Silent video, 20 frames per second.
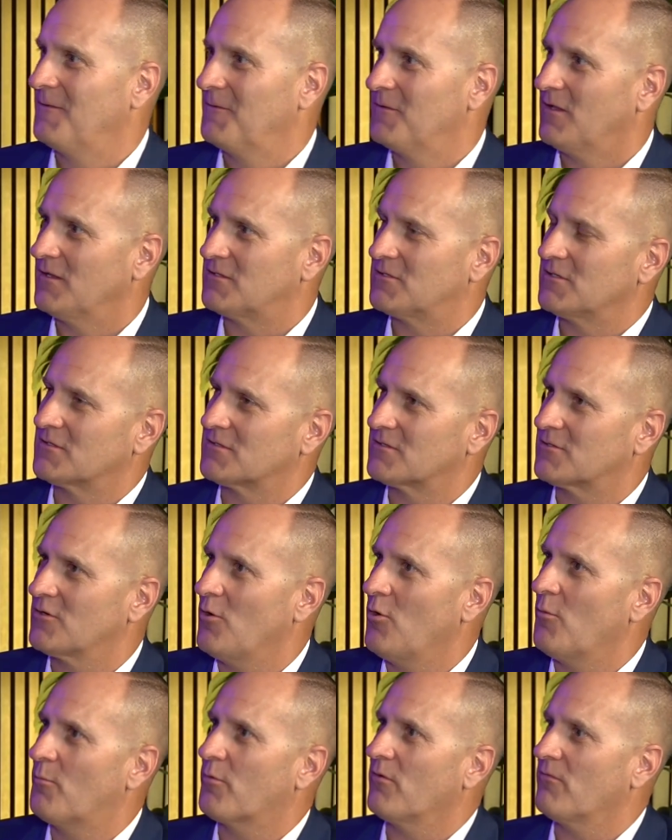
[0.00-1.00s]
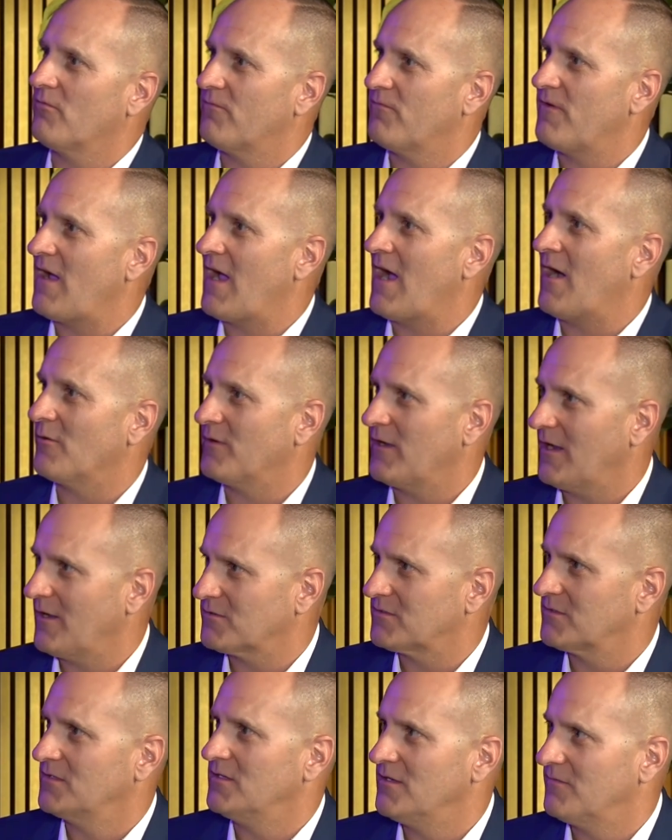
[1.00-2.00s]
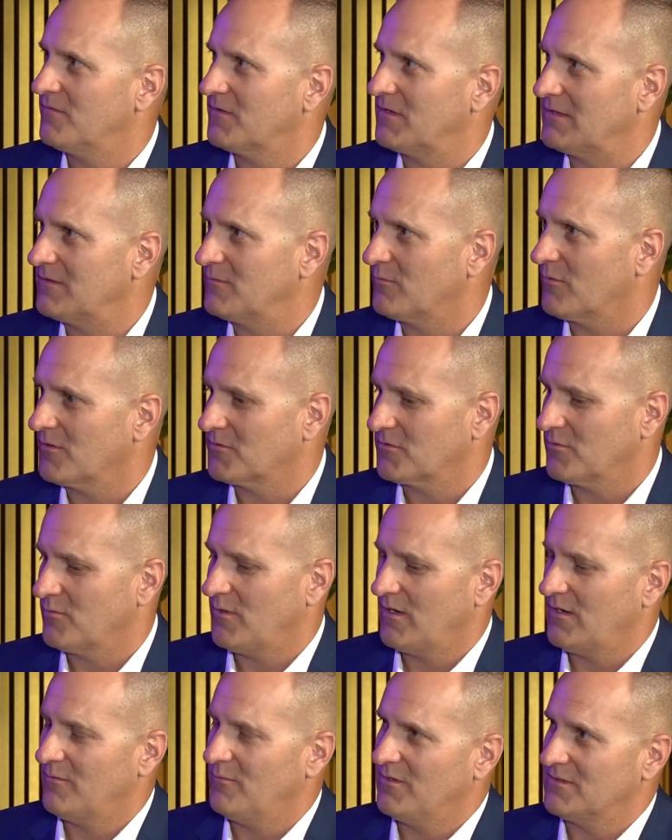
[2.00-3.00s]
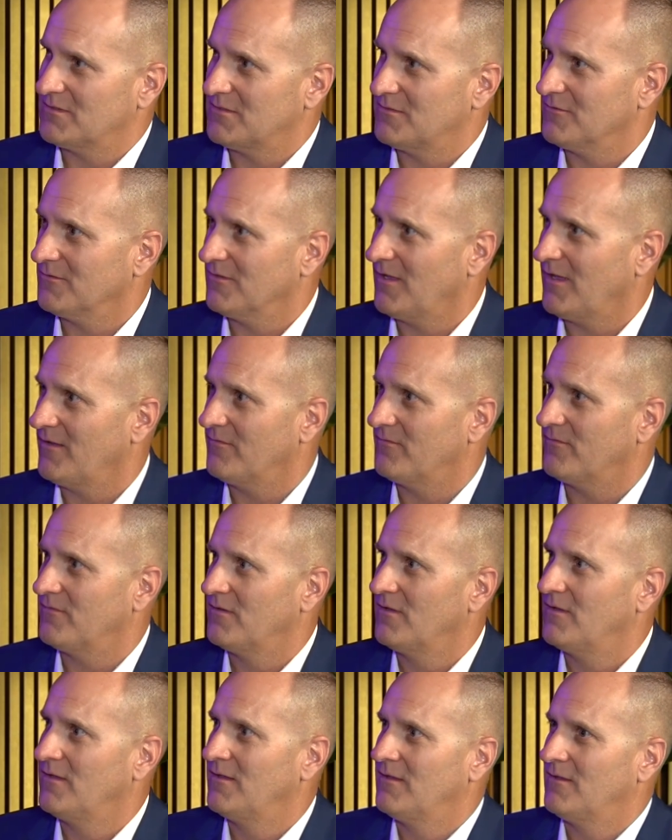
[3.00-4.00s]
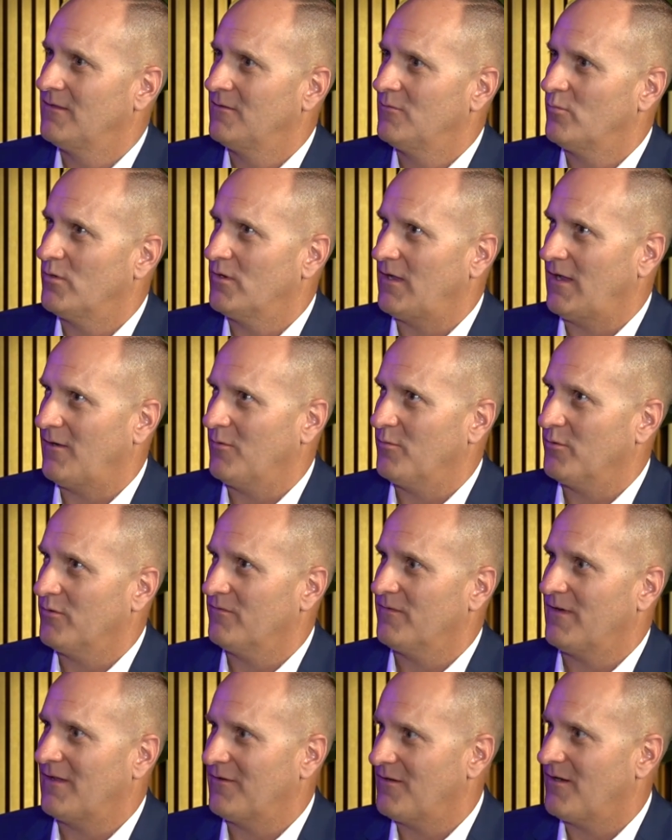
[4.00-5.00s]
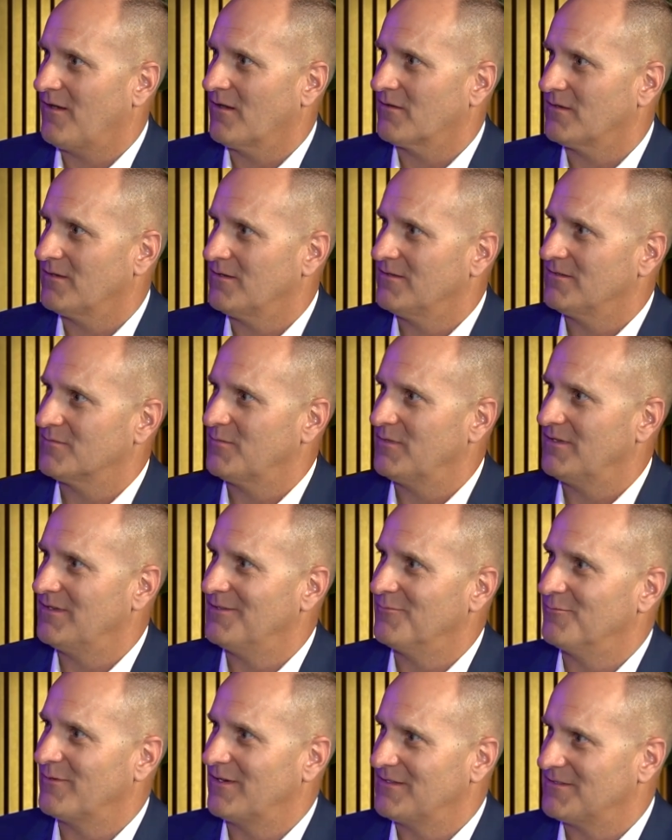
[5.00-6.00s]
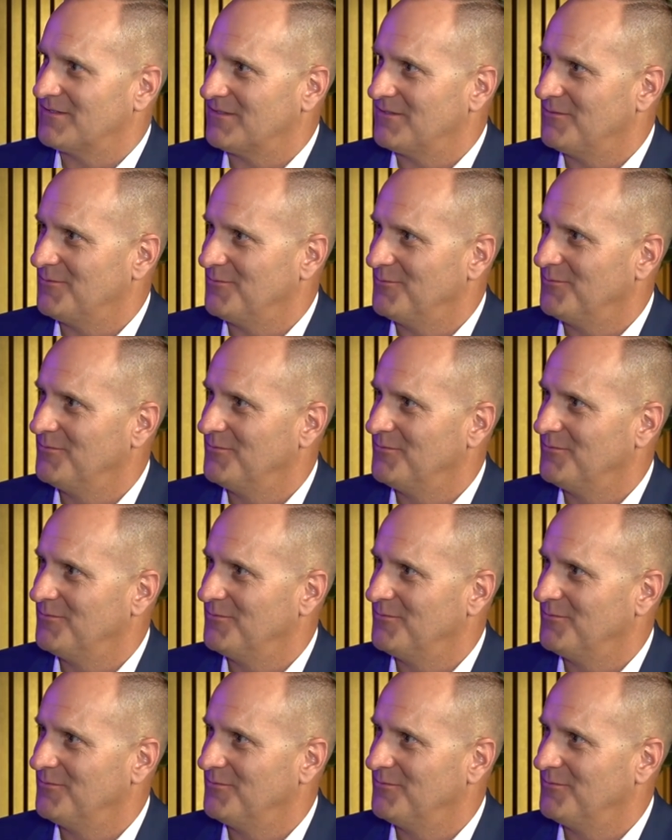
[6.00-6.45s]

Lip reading: It's just so profound how significant the Marshall White was in your life, but how profound Ogden has been in raising you.